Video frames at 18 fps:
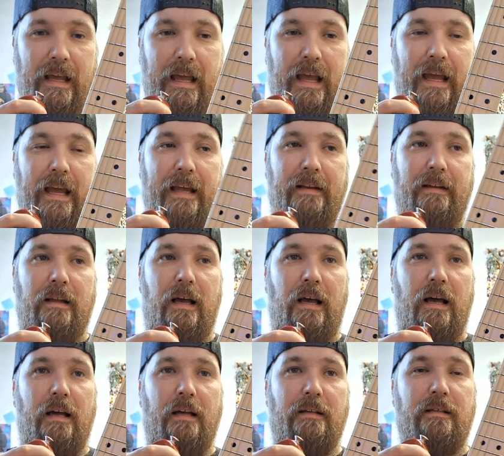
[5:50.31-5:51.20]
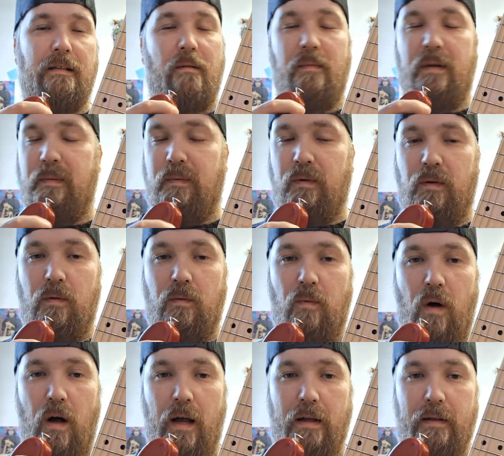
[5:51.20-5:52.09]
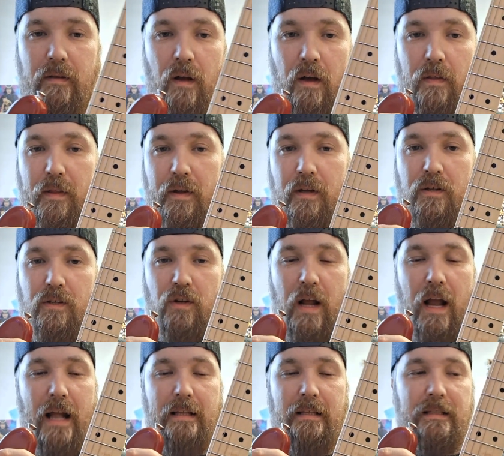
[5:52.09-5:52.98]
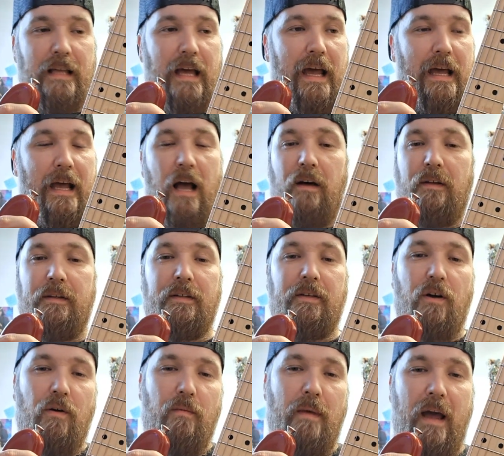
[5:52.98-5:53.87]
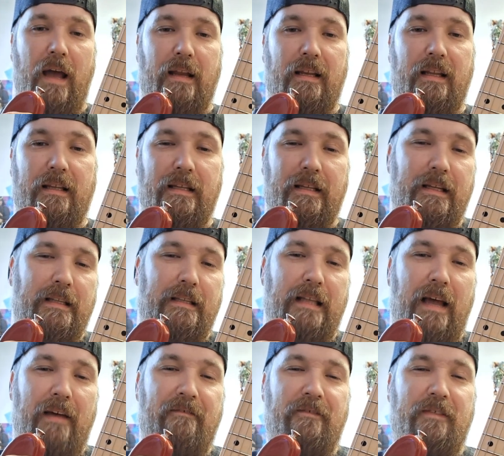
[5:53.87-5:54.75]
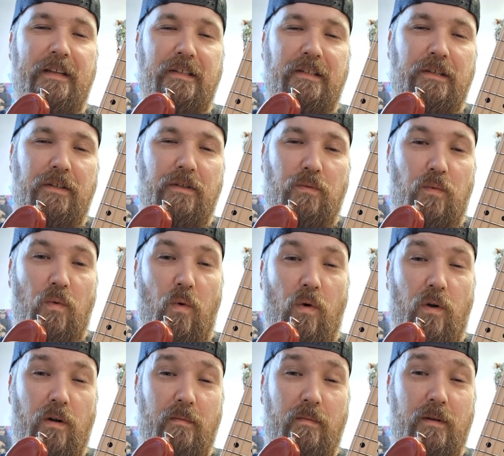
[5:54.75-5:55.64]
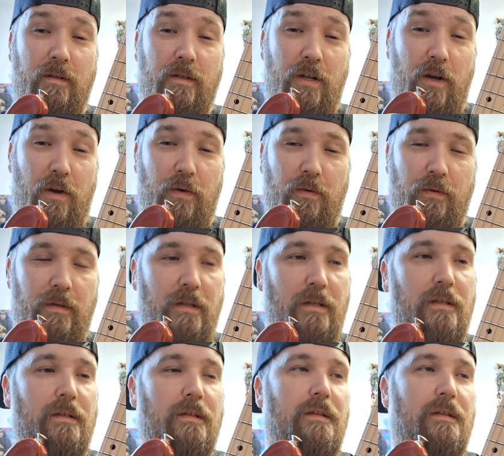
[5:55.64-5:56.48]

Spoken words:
And some people want on their Strats that Alnico magnet to get that vintage warm tone.